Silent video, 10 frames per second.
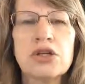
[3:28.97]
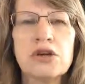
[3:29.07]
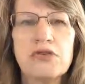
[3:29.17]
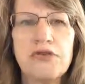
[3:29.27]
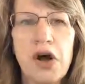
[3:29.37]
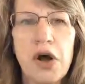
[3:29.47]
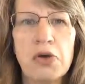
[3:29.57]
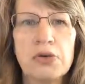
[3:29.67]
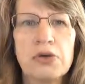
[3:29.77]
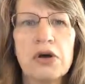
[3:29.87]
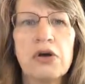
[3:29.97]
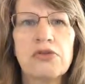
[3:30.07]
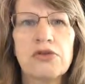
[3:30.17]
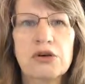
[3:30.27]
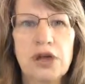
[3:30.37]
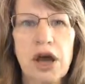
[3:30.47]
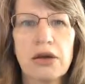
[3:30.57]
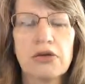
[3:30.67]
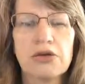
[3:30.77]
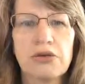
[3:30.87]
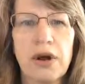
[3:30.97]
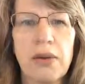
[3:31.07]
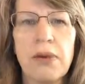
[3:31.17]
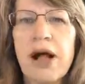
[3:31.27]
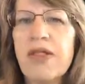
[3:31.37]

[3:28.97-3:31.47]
to vote for Donald Trump.